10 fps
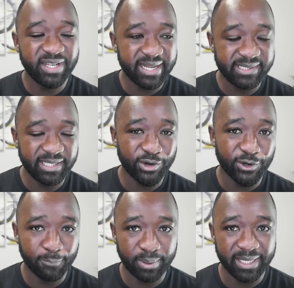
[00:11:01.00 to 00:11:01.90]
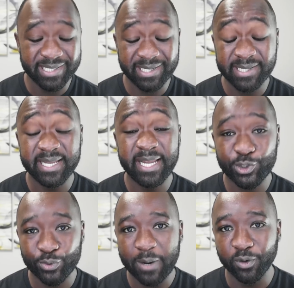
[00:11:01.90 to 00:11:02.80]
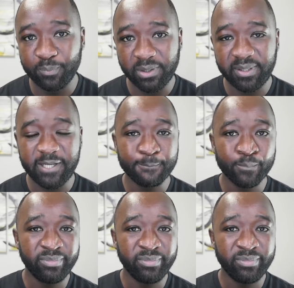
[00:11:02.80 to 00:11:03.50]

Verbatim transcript: next thing on our plate is interoperability,